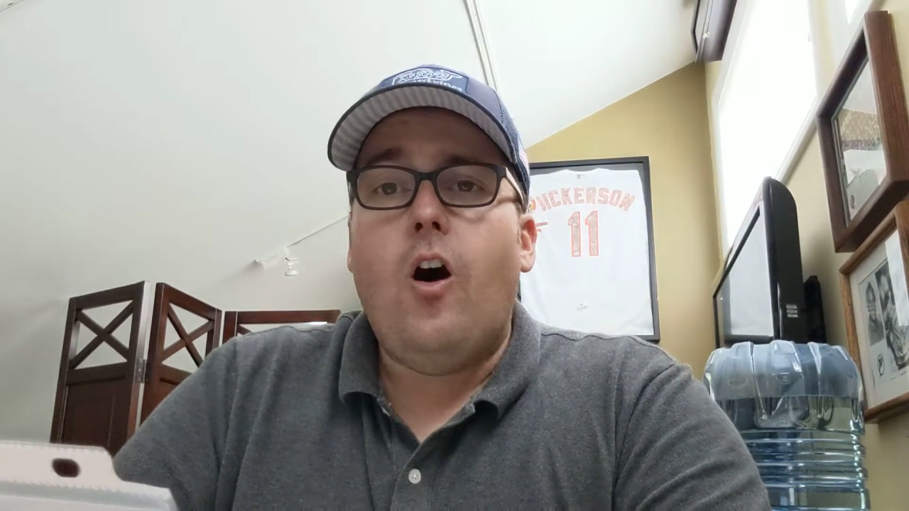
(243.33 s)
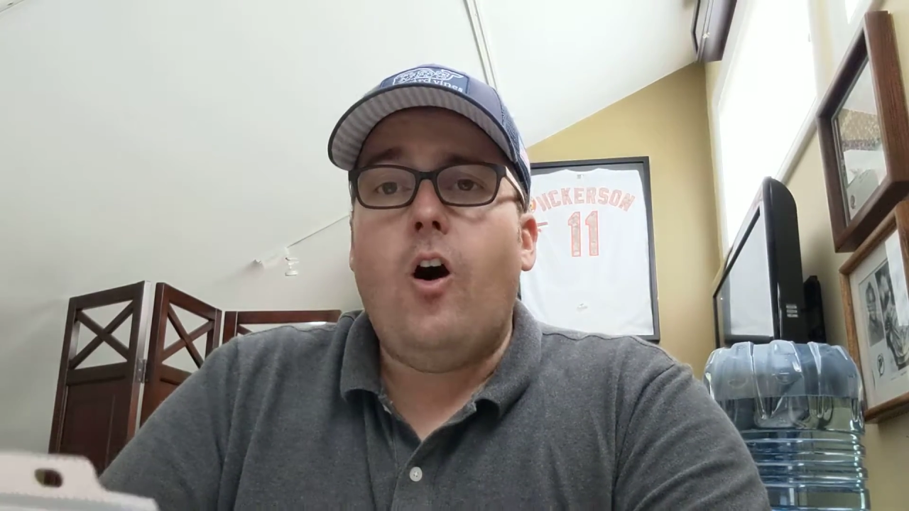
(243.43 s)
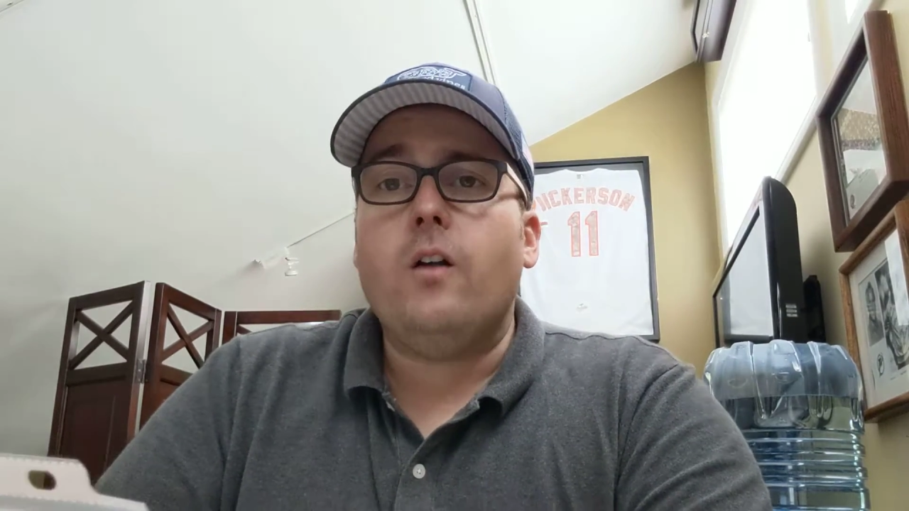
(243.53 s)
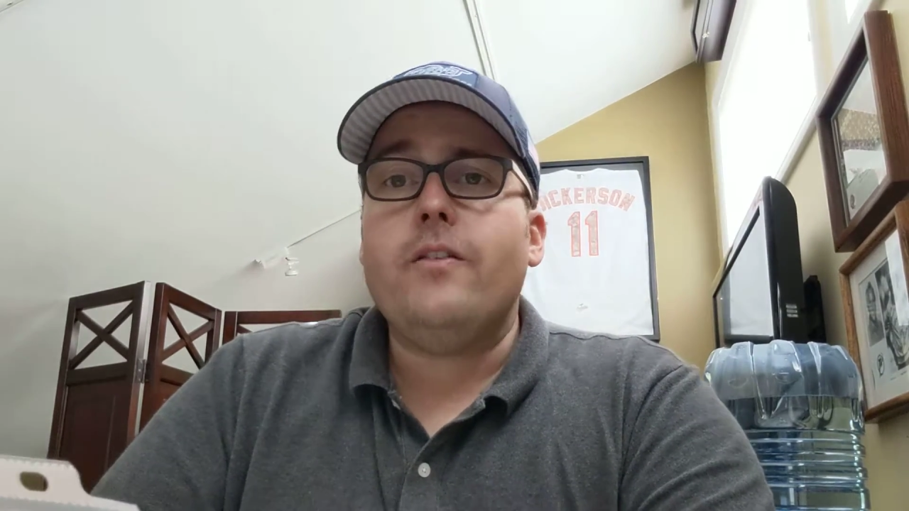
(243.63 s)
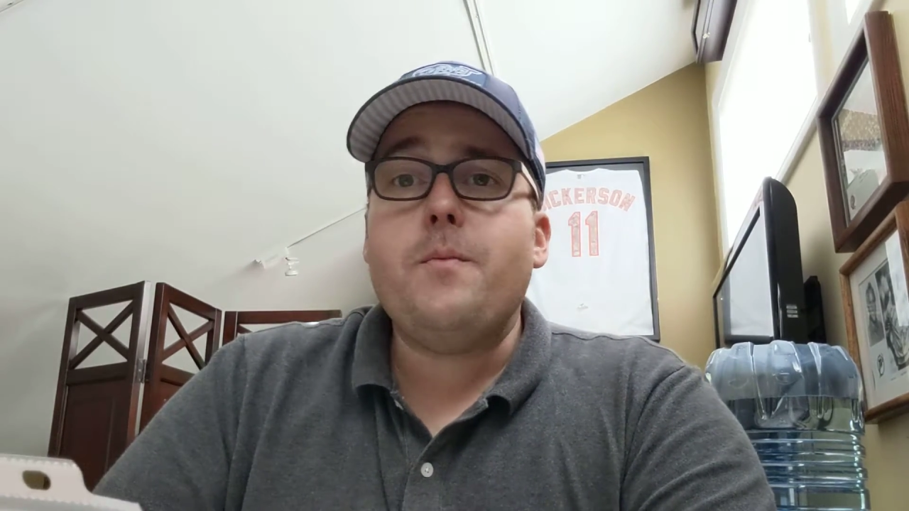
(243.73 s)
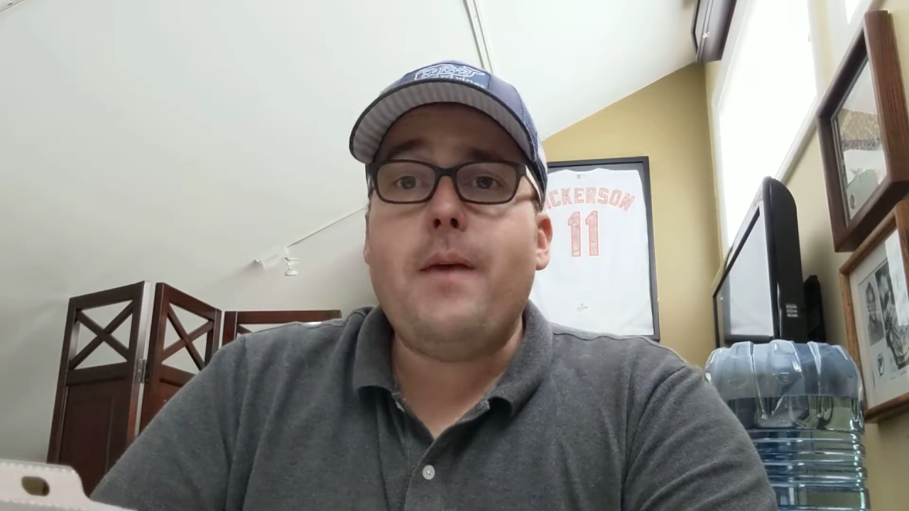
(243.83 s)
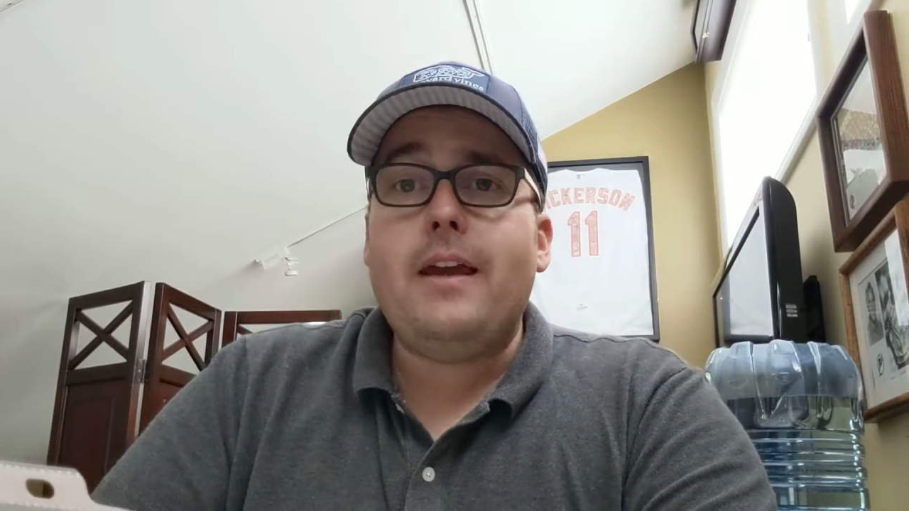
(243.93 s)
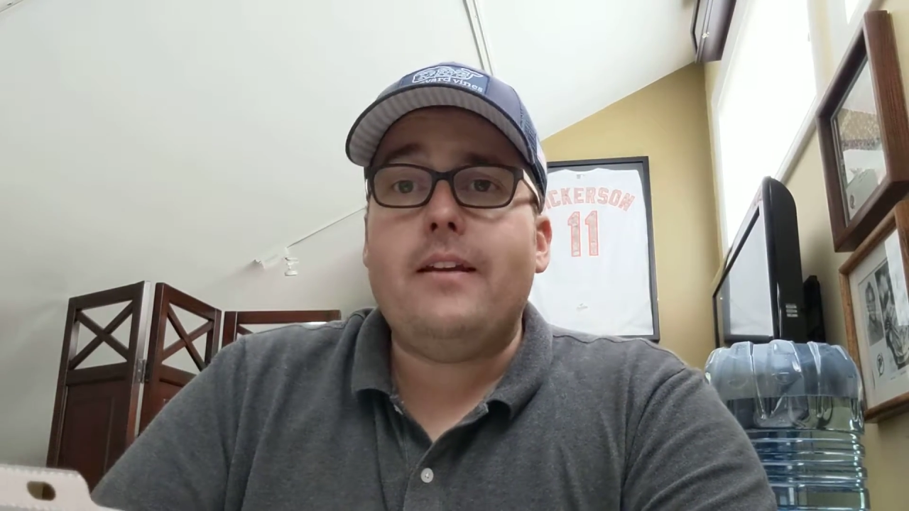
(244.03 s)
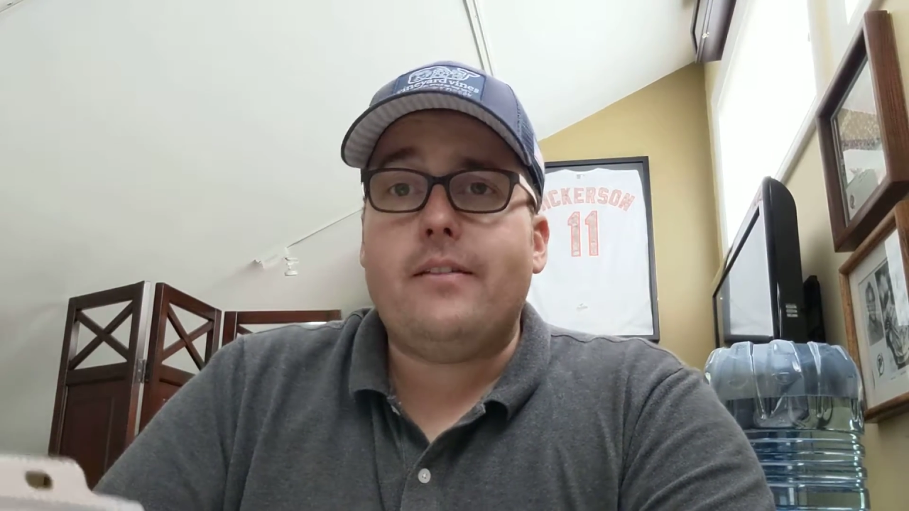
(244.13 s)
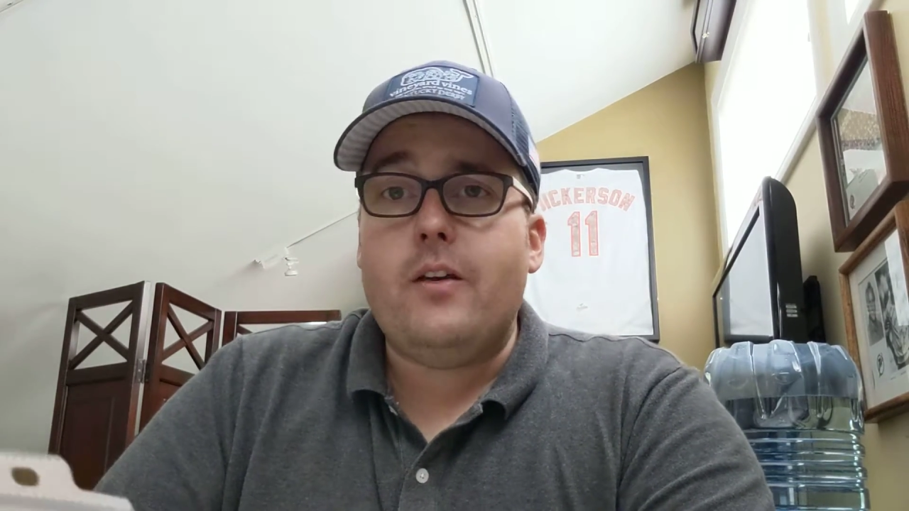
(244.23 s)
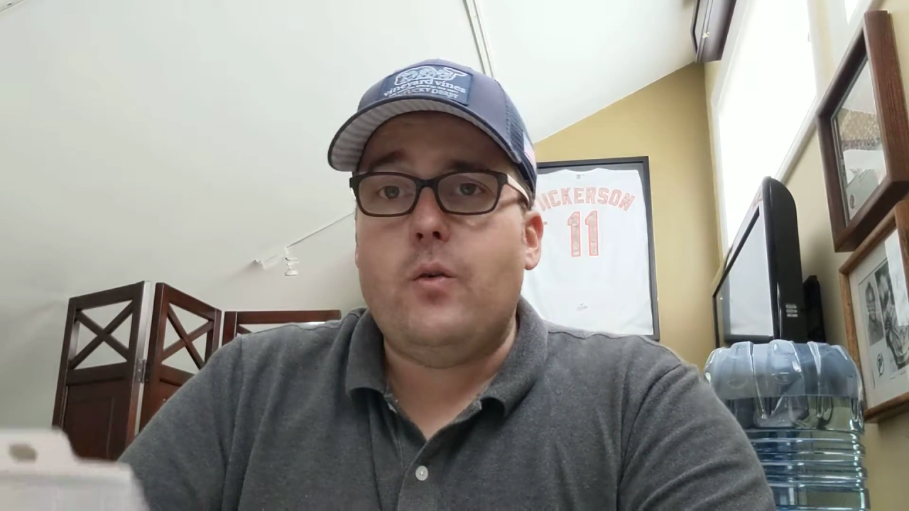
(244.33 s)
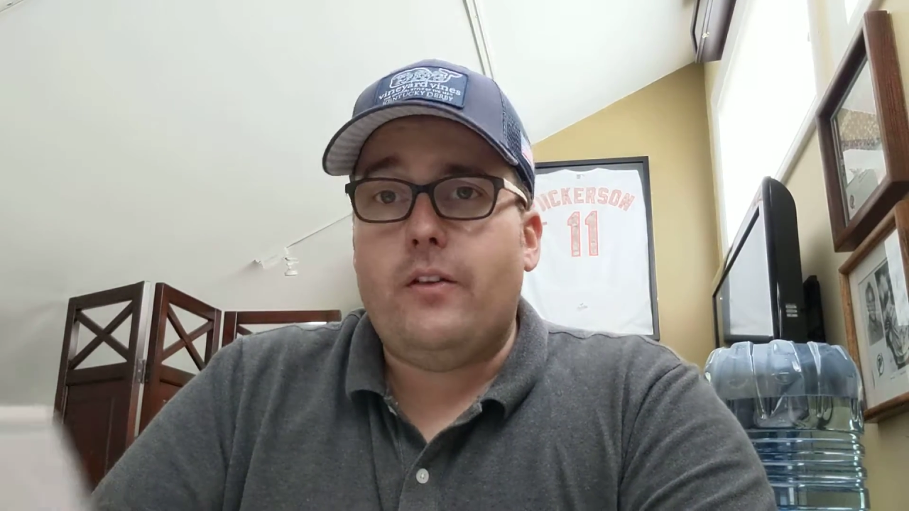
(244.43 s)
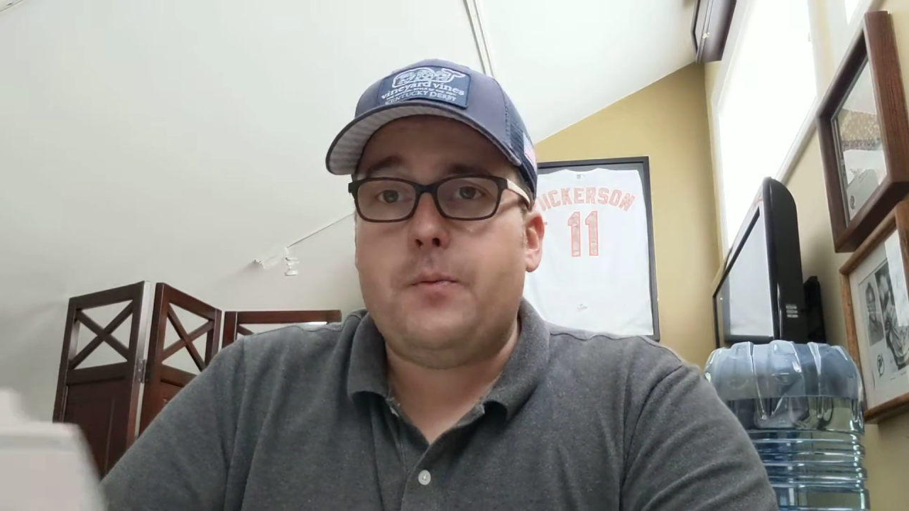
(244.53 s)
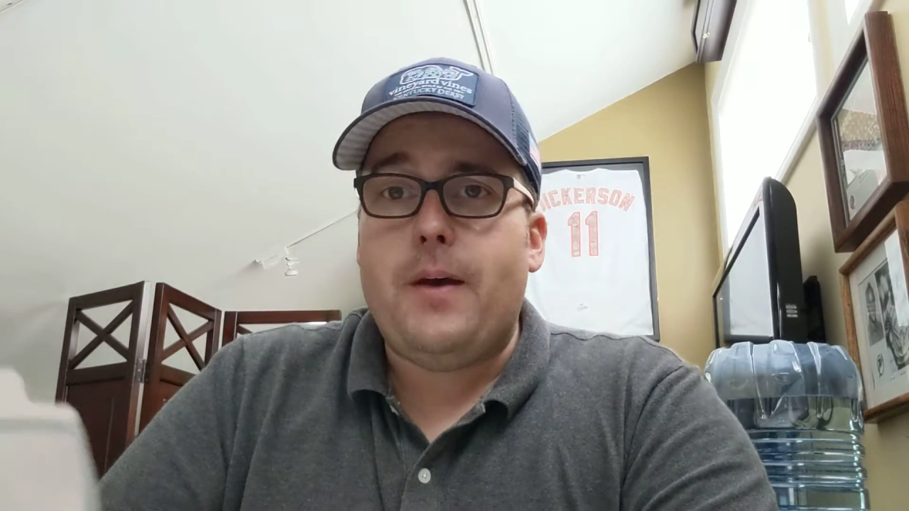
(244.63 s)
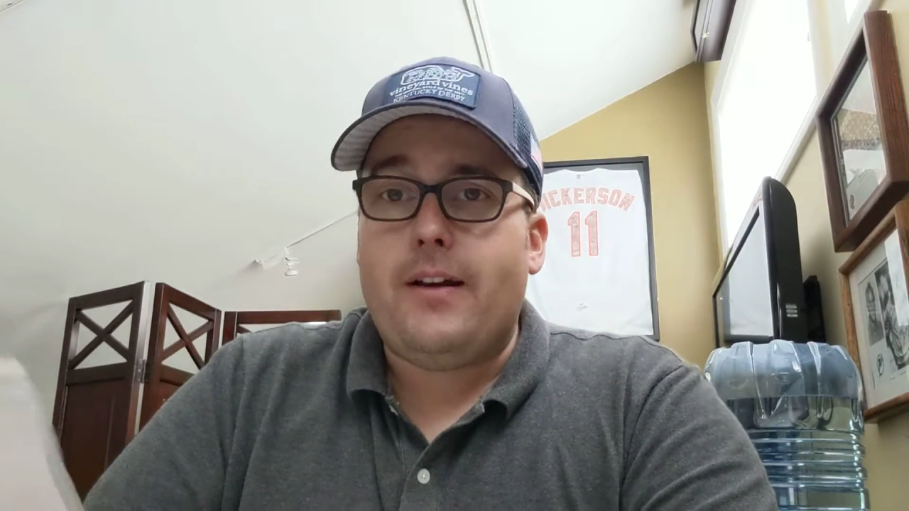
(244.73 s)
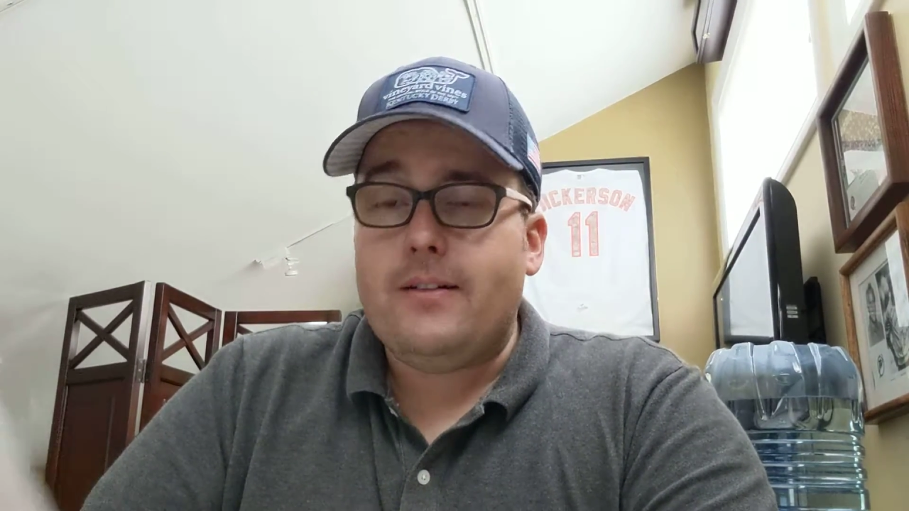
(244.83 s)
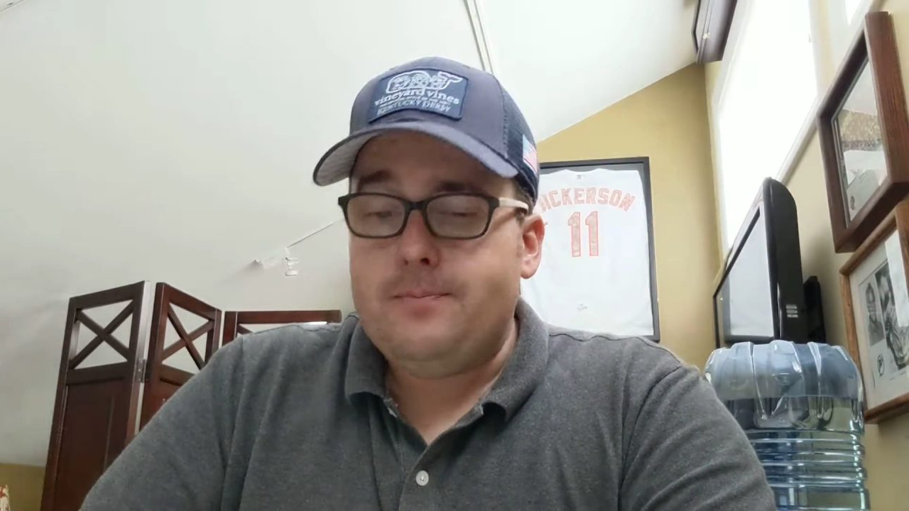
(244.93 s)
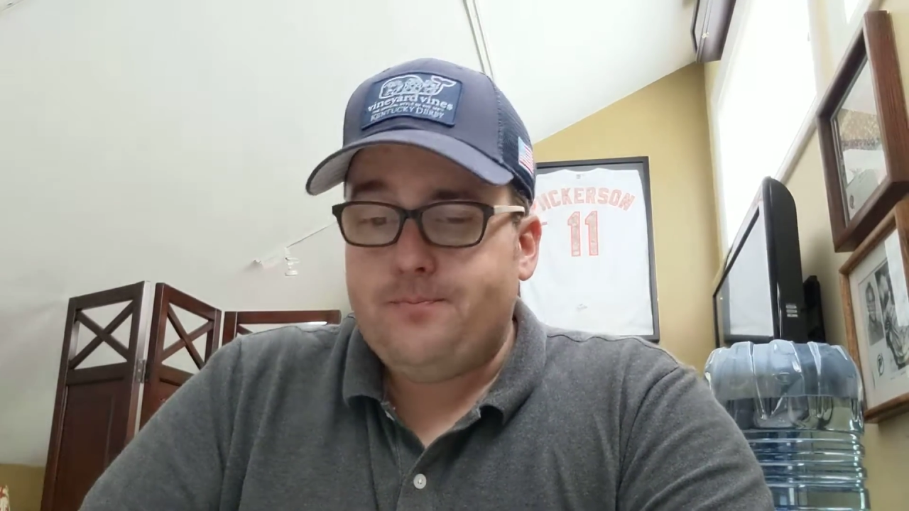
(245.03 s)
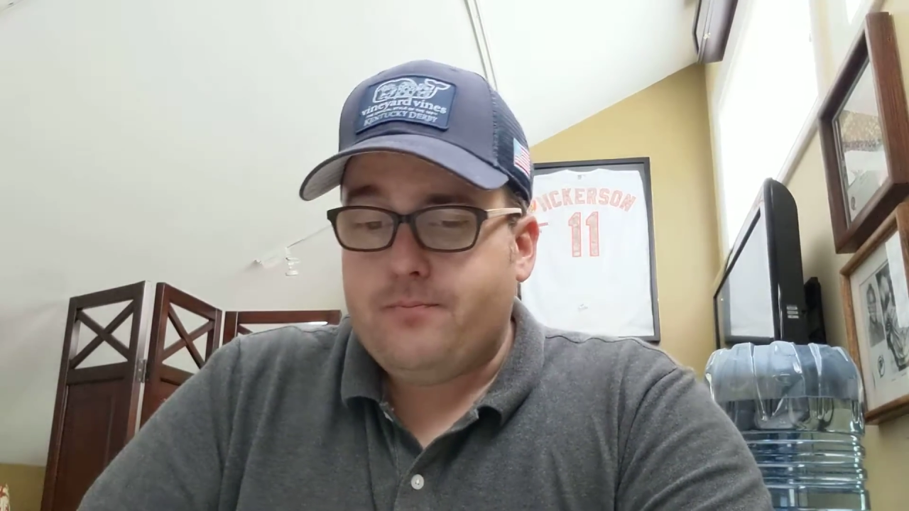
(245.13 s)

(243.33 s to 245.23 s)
all of the maintenance that you'd expect.